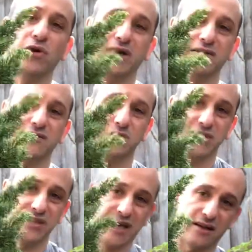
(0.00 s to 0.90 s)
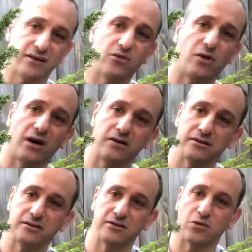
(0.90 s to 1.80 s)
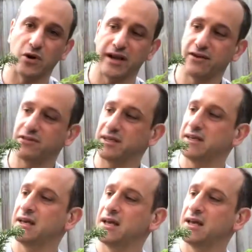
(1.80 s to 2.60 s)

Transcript: and squish down quite heavily.